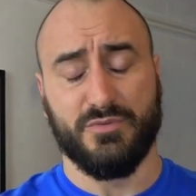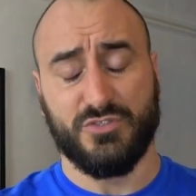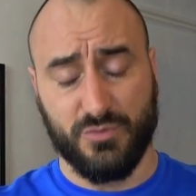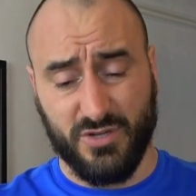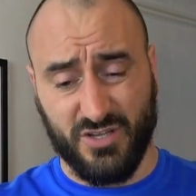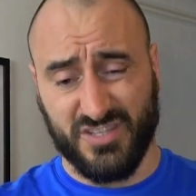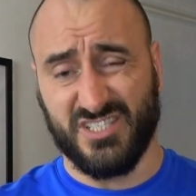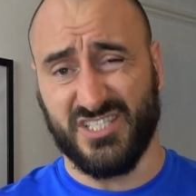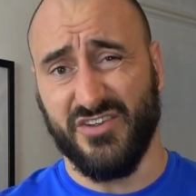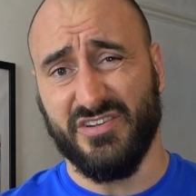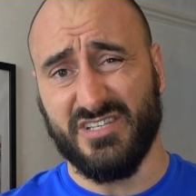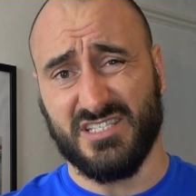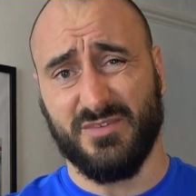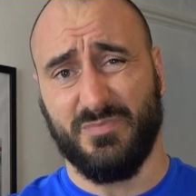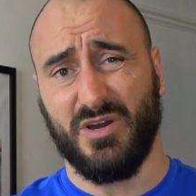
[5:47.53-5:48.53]
So a lot of the
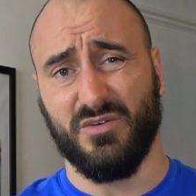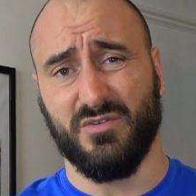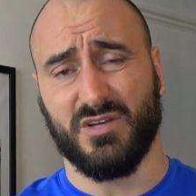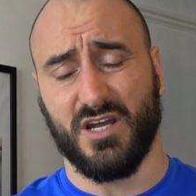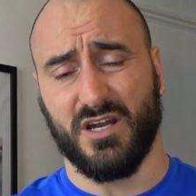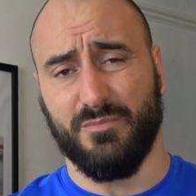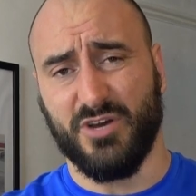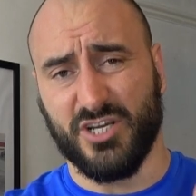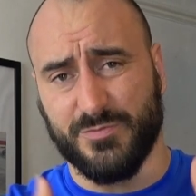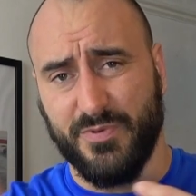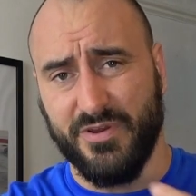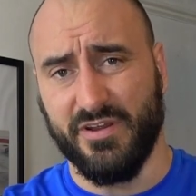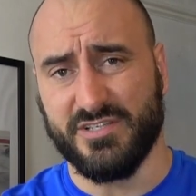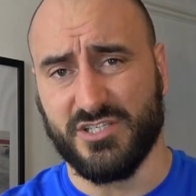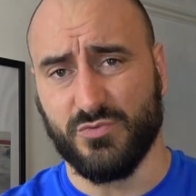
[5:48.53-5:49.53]
series is about kind of my
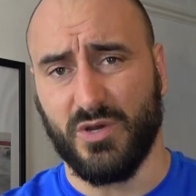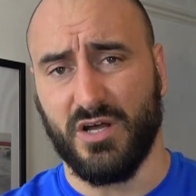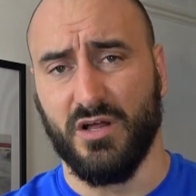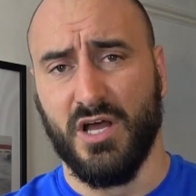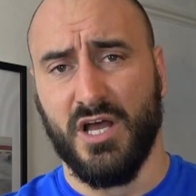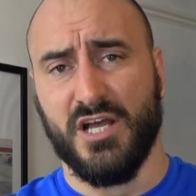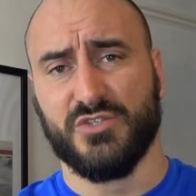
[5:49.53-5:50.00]
experience as well.